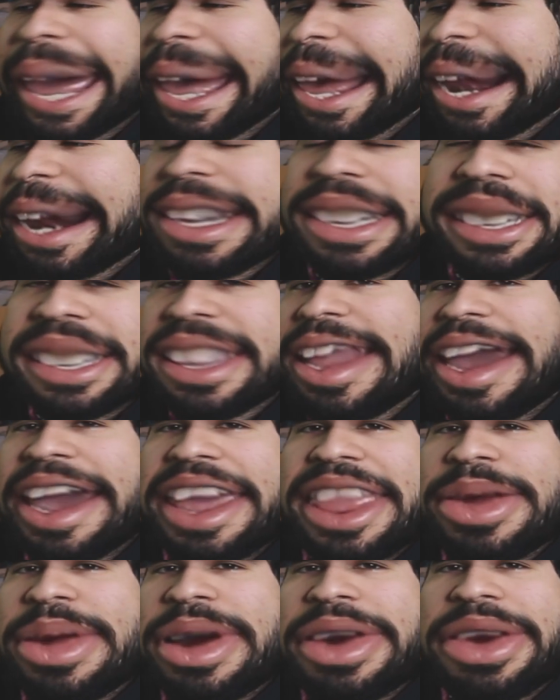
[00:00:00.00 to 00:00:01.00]
god, I just
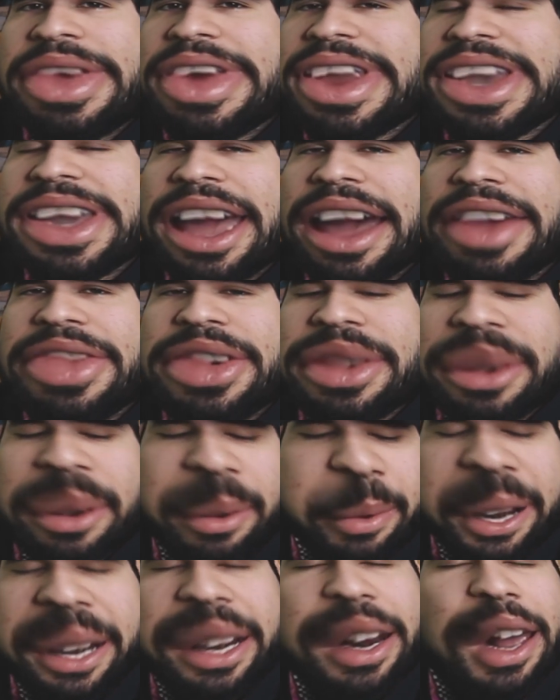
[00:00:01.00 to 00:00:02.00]
like them out of the, out of
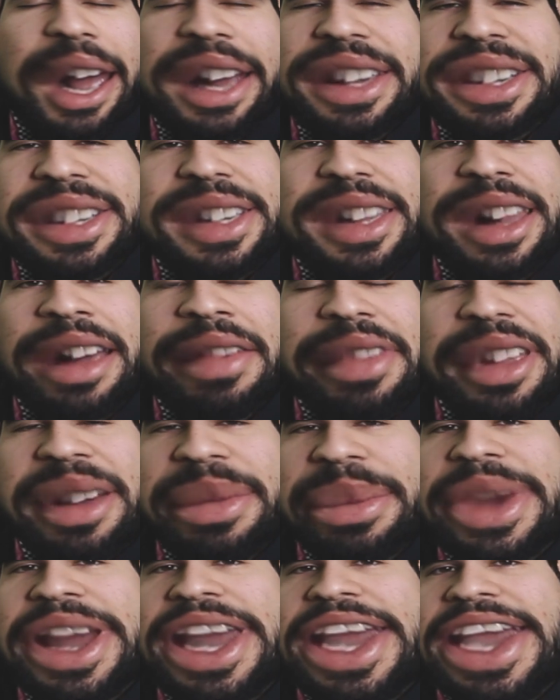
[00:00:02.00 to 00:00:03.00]
nowhere, and I just love them.